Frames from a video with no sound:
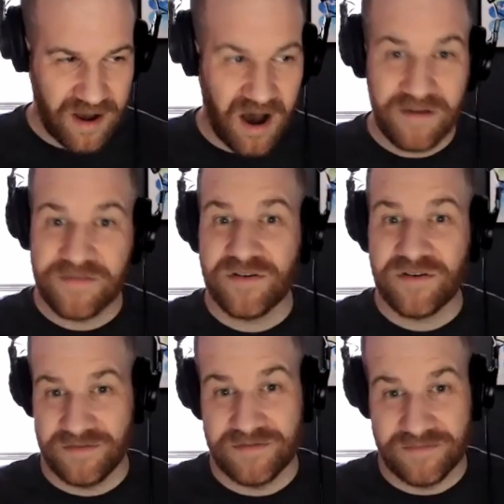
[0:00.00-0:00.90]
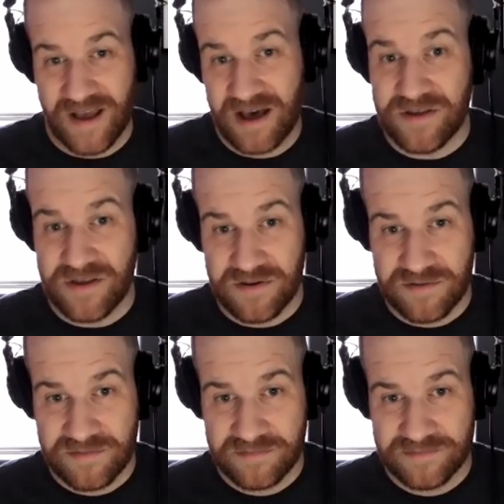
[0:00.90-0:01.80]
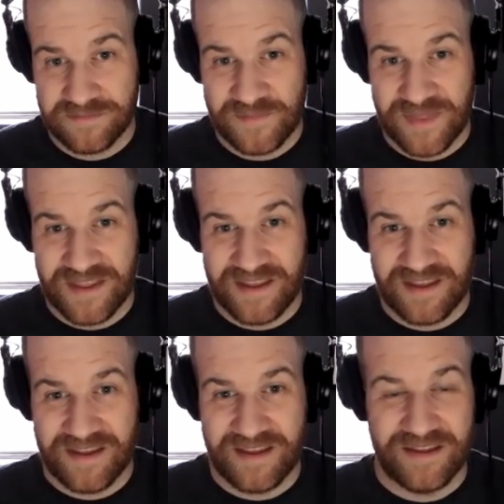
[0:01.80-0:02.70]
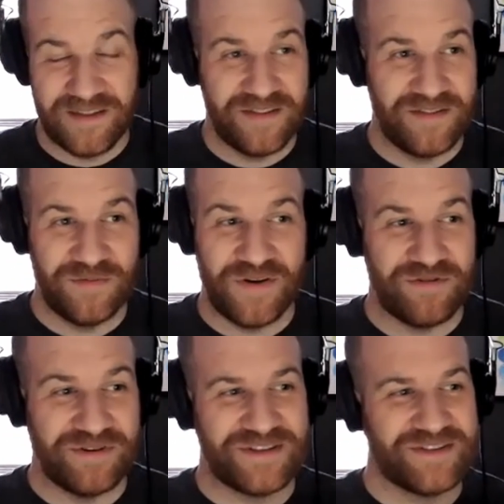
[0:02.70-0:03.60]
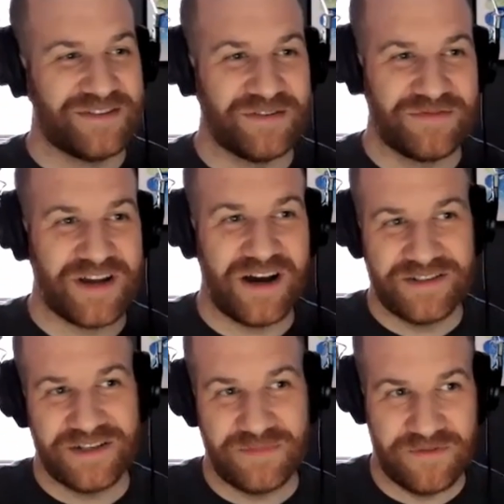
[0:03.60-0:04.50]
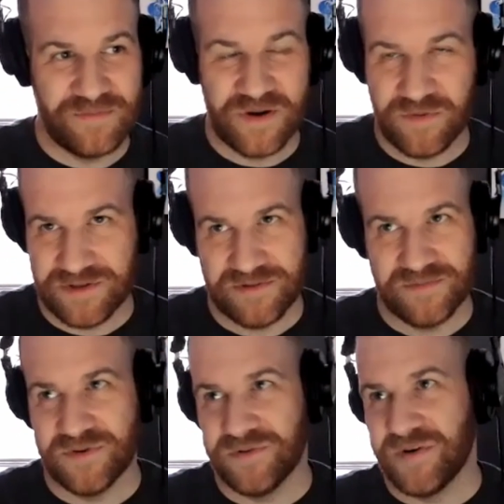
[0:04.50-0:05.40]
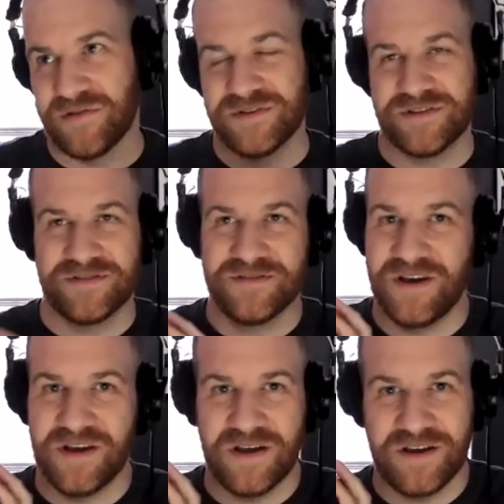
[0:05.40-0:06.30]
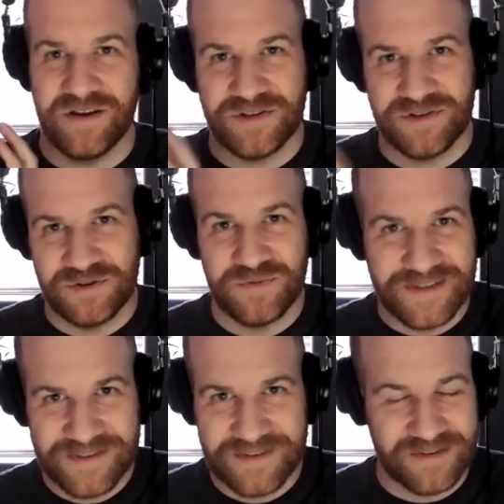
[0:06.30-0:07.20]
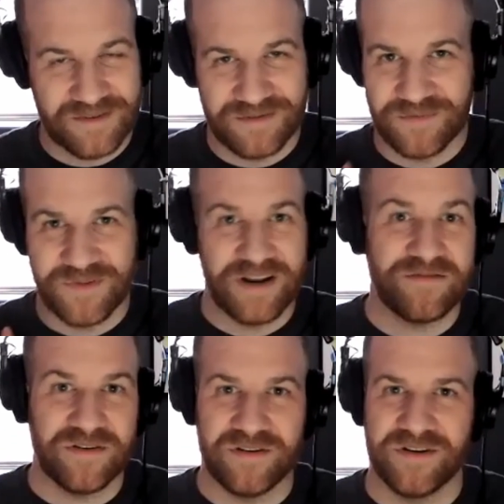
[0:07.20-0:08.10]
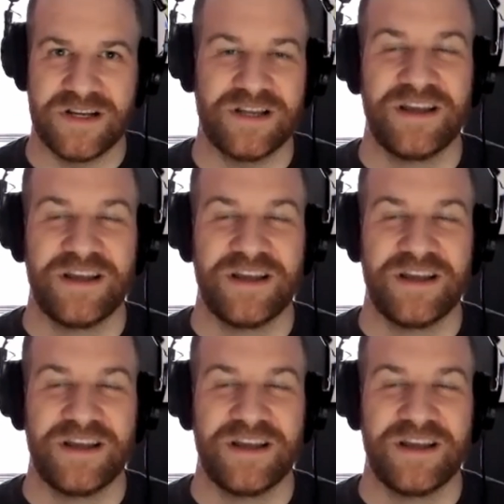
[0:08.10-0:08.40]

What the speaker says: offer value. Whether it's the concept of minimalism or whether it's a Todoist or whatever,